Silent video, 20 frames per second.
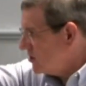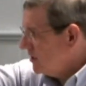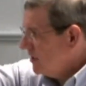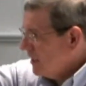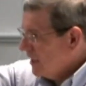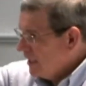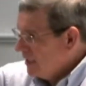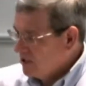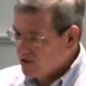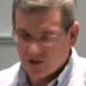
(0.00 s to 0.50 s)
the
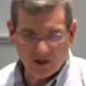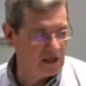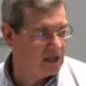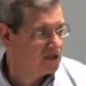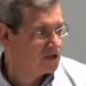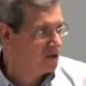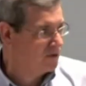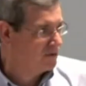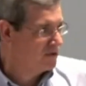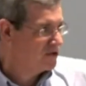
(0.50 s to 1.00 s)
east,
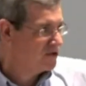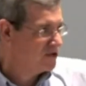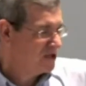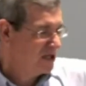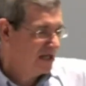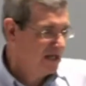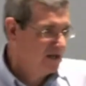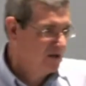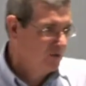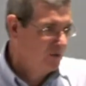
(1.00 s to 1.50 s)
it's going to
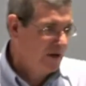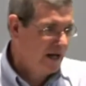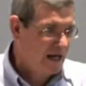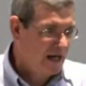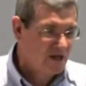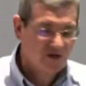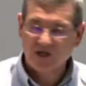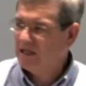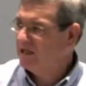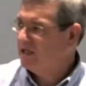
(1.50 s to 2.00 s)
set in the
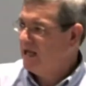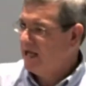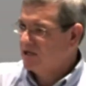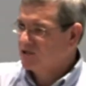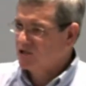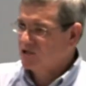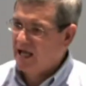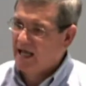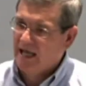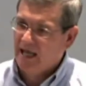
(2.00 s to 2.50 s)
west, and the
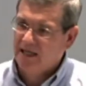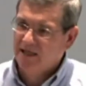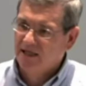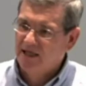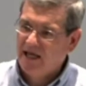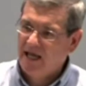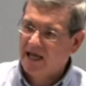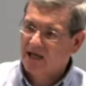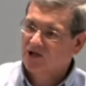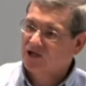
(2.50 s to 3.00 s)
next day, and the
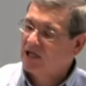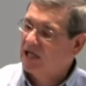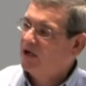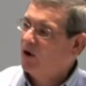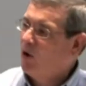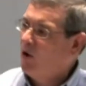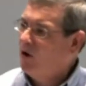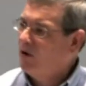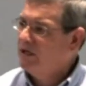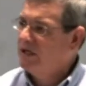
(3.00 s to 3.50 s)
next, and
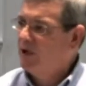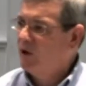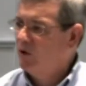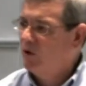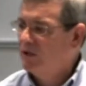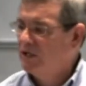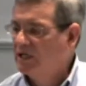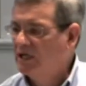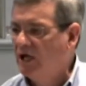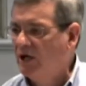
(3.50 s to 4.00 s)
on and
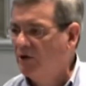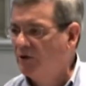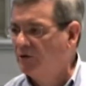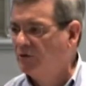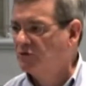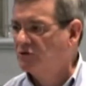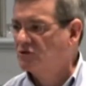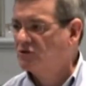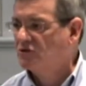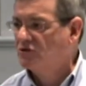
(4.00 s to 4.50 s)
on it
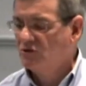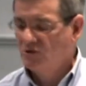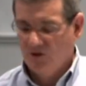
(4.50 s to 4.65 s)
goes.